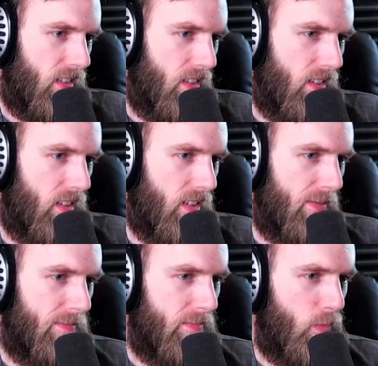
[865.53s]

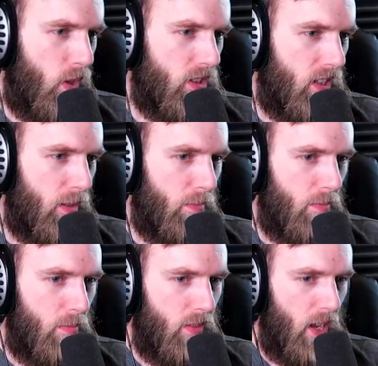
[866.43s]
Um, wasting
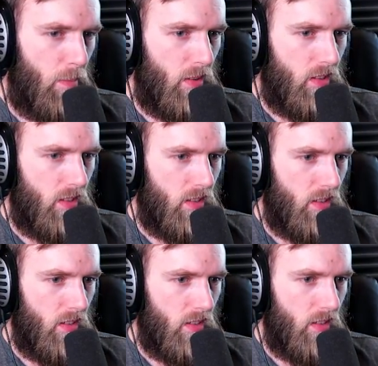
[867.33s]

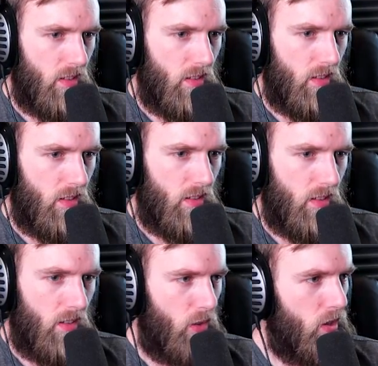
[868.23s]
tablets?
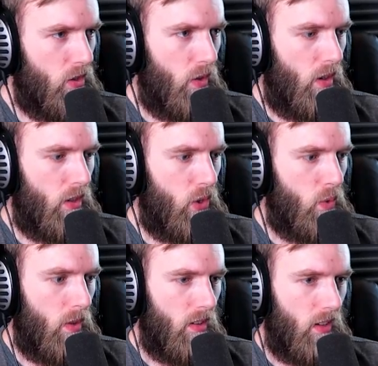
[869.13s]
No, you can only
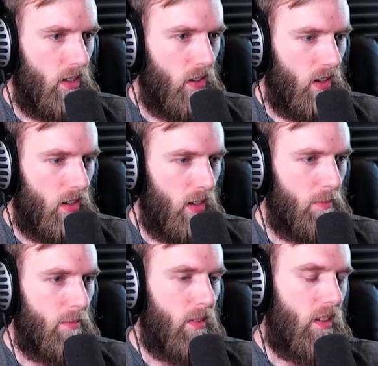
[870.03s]
do one liter at a
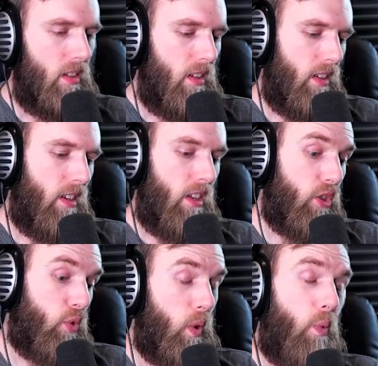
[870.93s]
time.
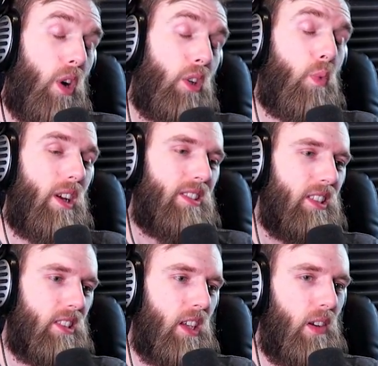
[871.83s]
So we weren't
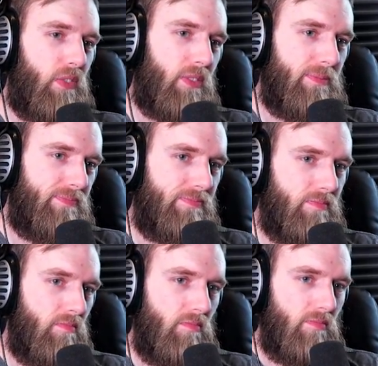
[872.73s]
wasting stuff.
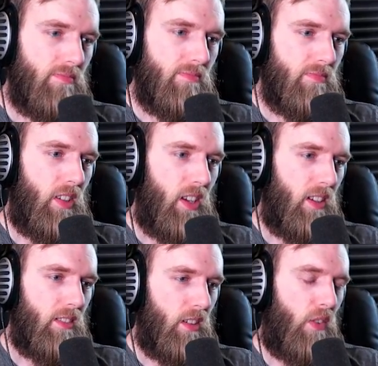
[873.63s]

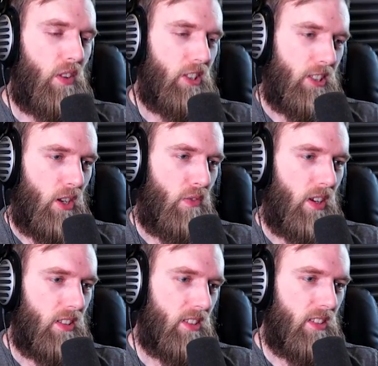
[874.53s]
Yeah, love all these sound
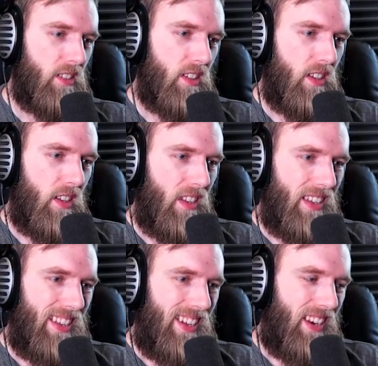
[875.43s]
effects.
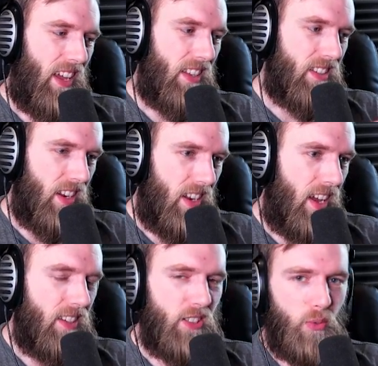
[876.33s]
It adds that
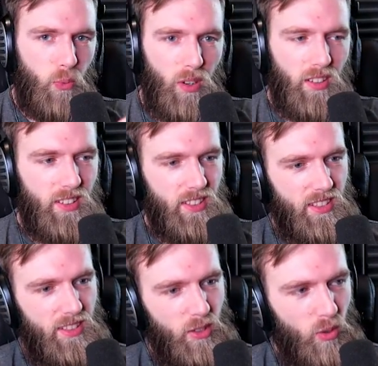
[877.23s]
nice
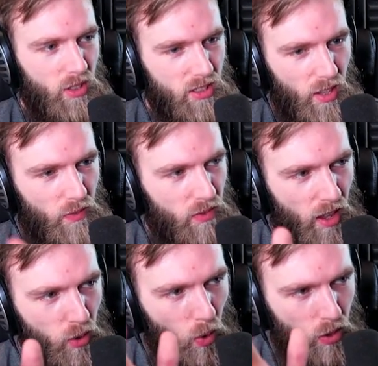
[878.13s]
realness to the stuff
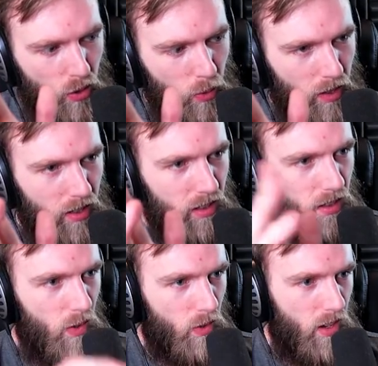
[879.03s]
that you are doing.
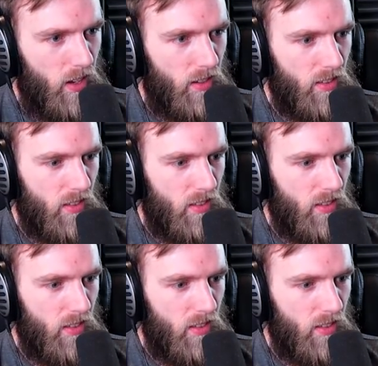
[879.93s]
Okay.